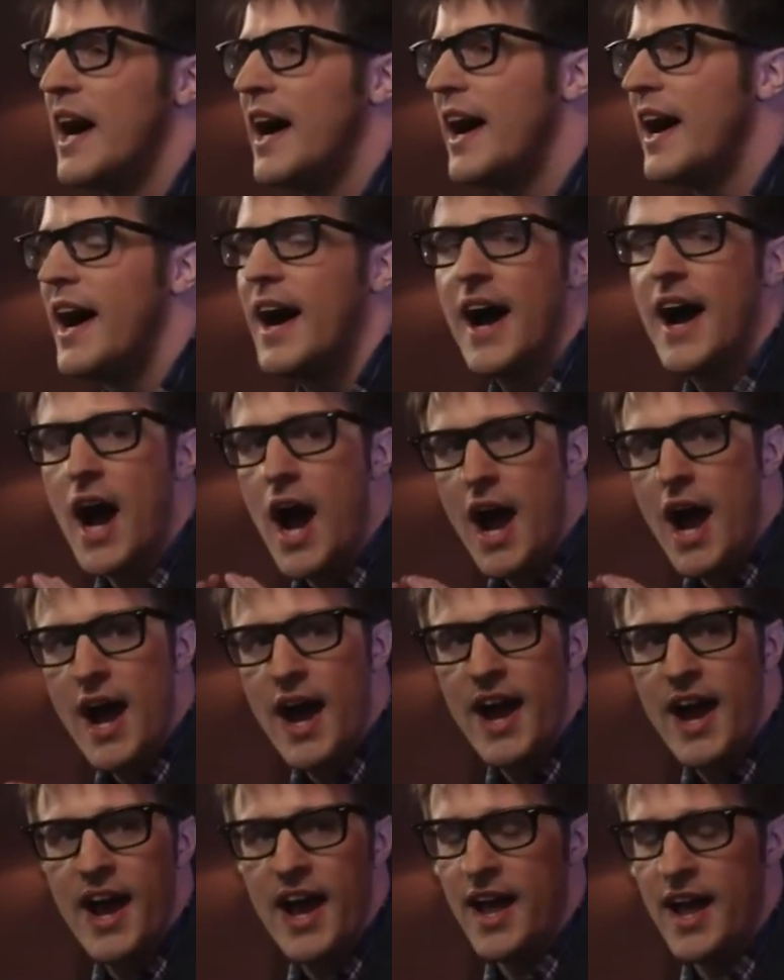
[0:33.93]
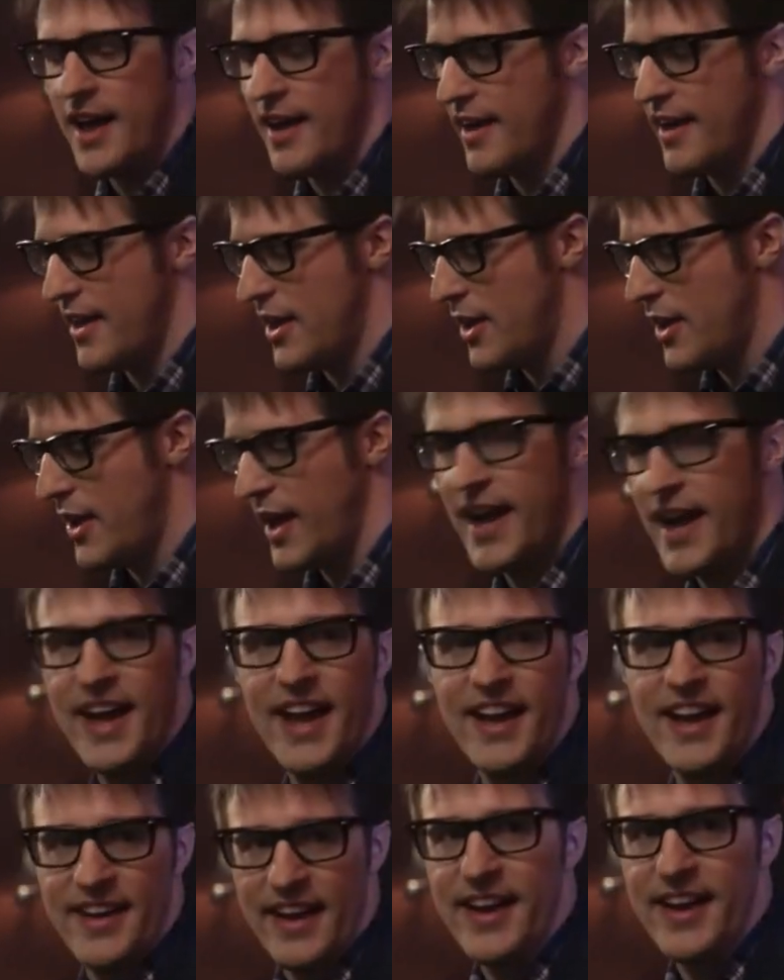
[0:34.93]
You mean living in a hole?
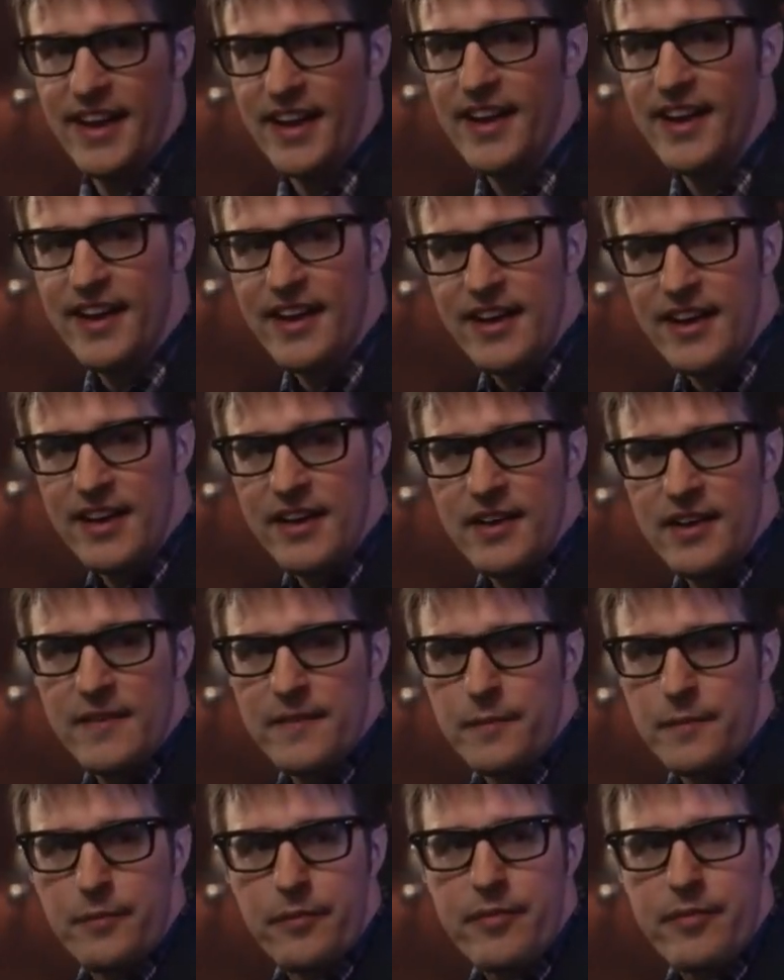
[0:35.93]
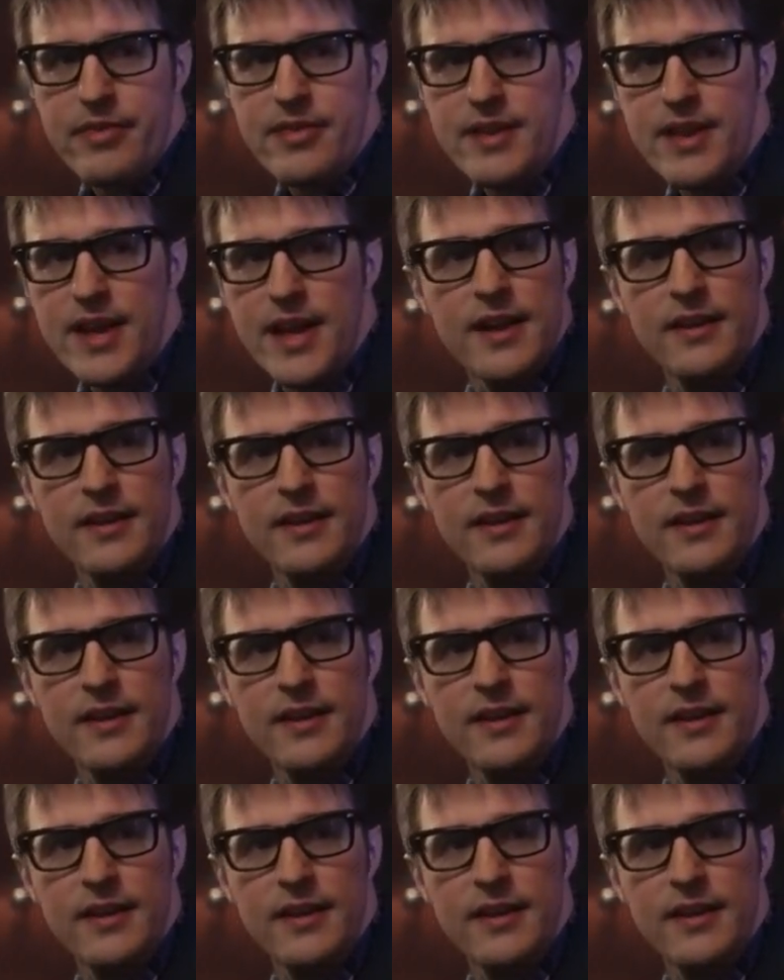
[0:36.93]
These aren't B-movies.